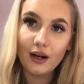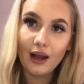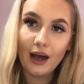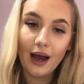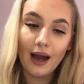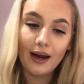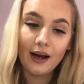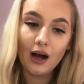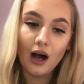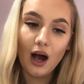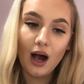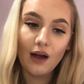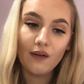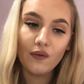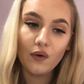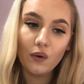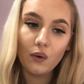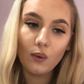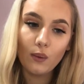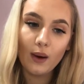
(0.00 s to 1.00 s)
Like,
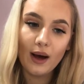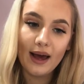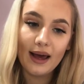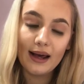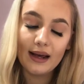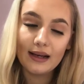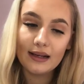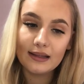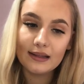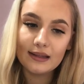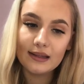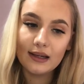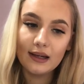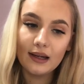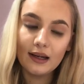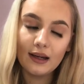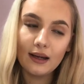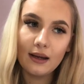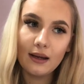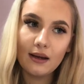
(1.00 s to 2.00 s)
I've always
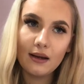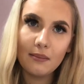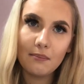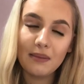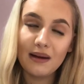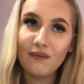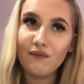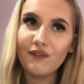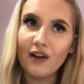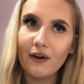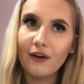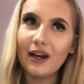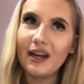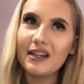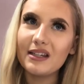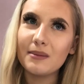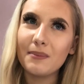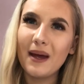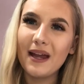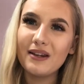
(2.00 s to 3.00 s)
been very
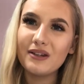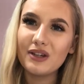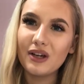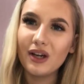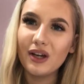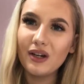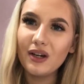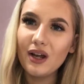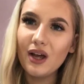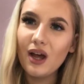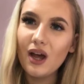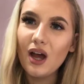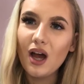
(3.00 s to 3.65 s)
independent.